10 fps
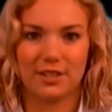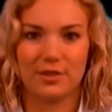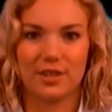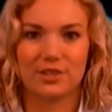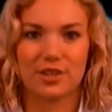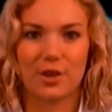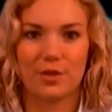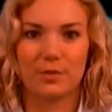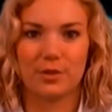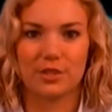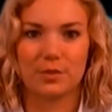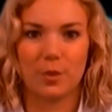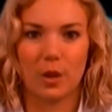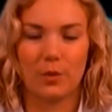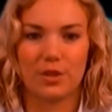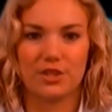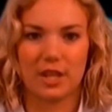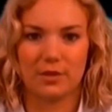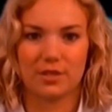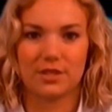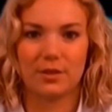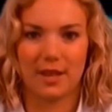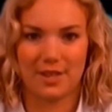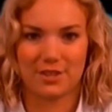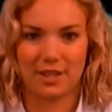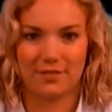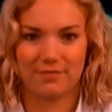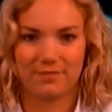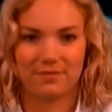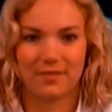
you can show them your support with a generous donation.